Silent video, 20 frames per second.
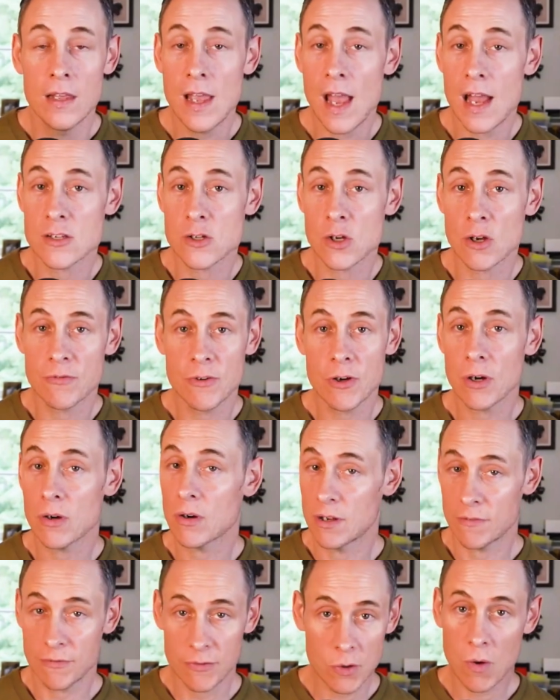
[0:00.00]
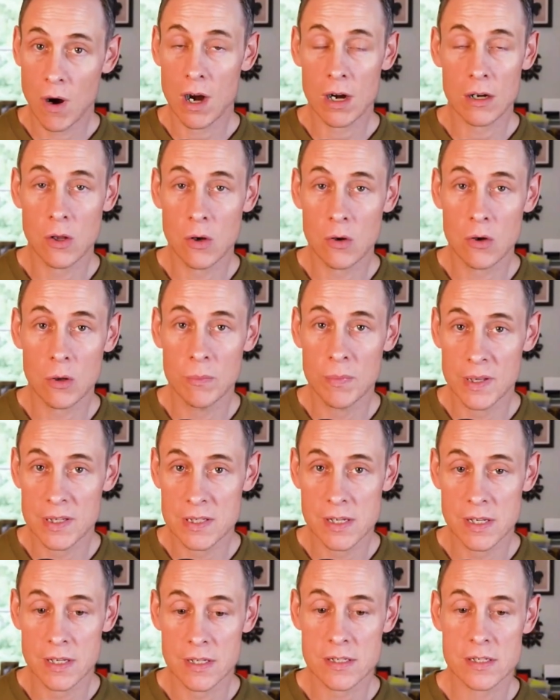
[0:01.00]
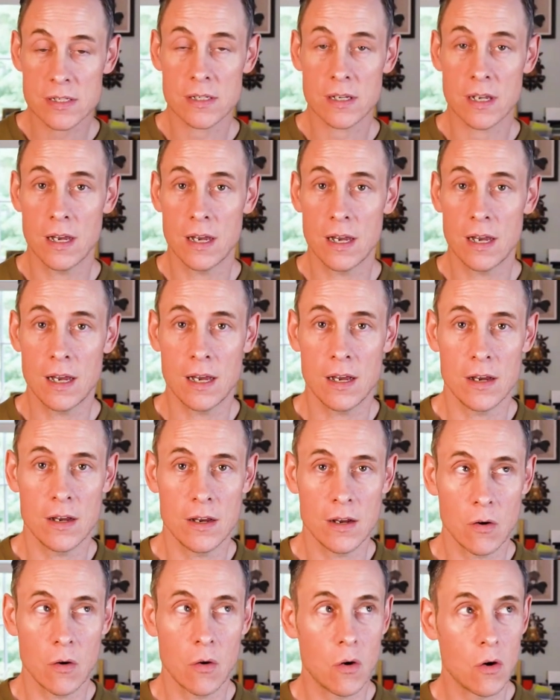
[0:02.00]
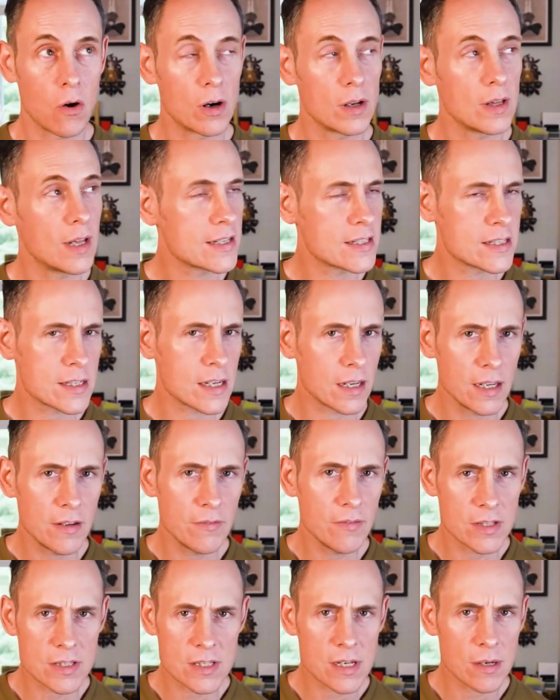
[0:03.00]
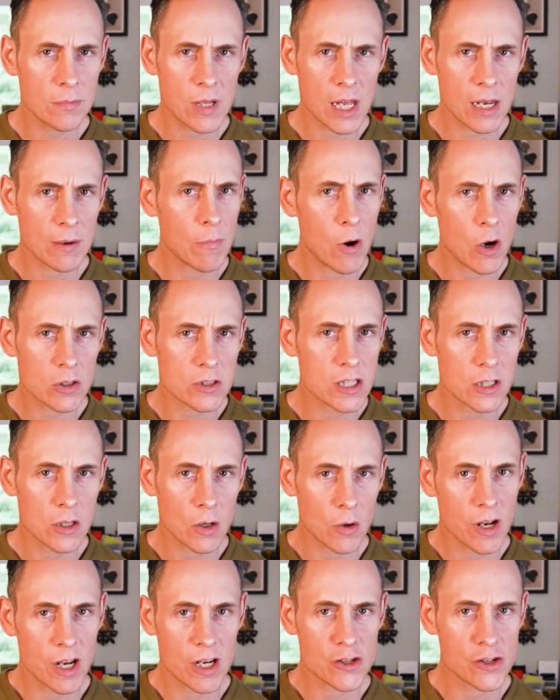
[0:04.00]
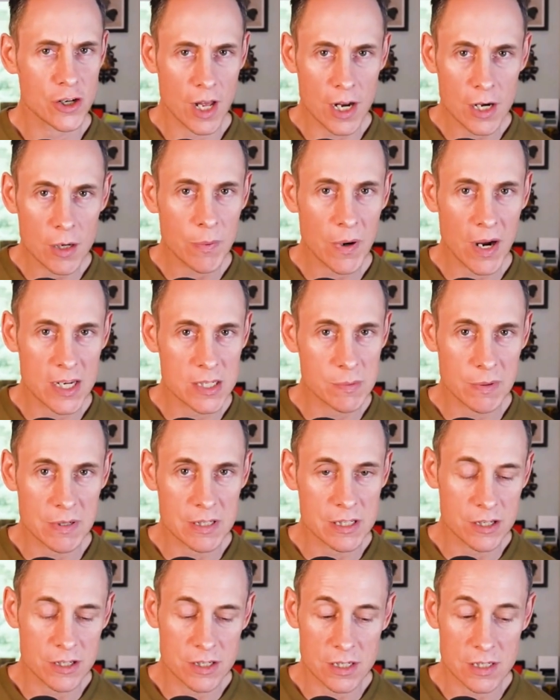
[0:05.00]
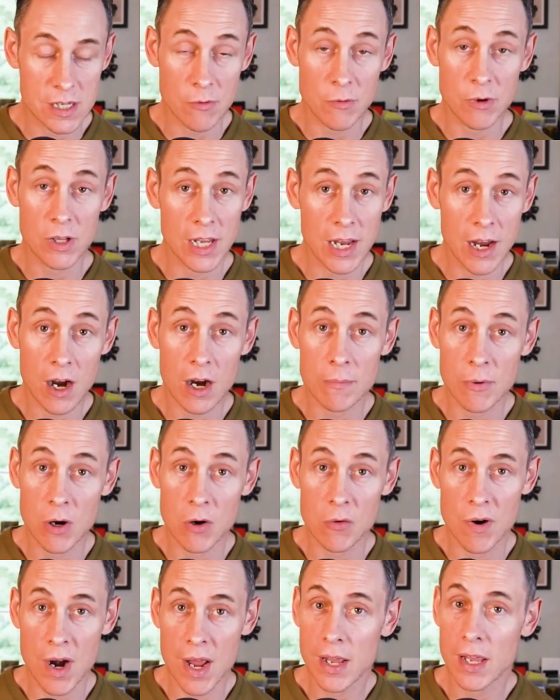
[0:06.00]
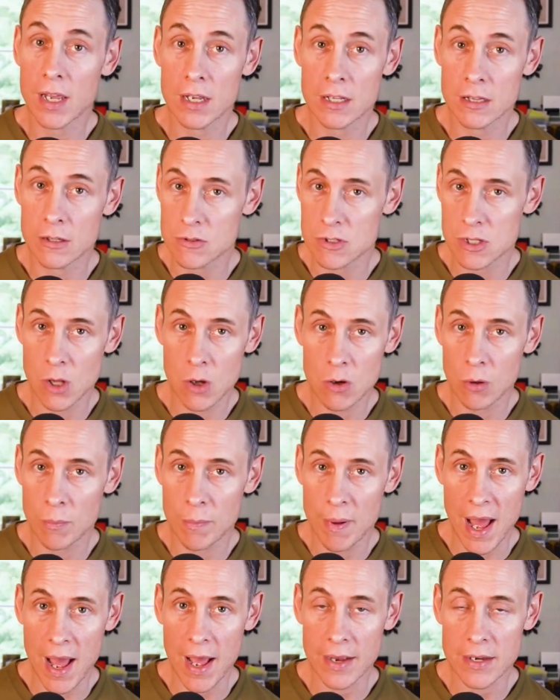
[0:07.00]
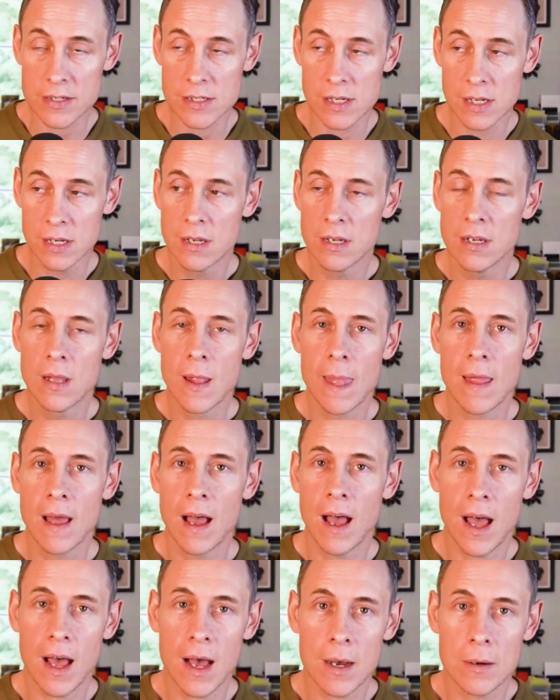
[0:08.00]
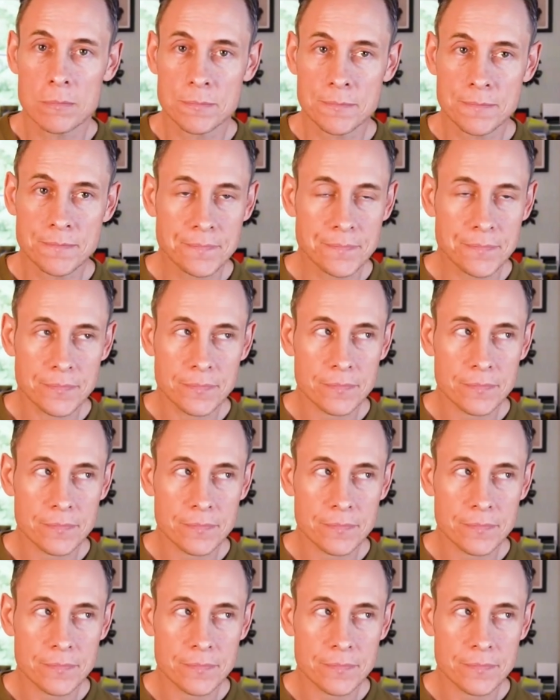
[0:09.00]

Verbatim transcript: yeah, so if you're if you are a local business, uh, or let's even some like multi-location enterprise businesses, they really care about ranking in those local packs. Um,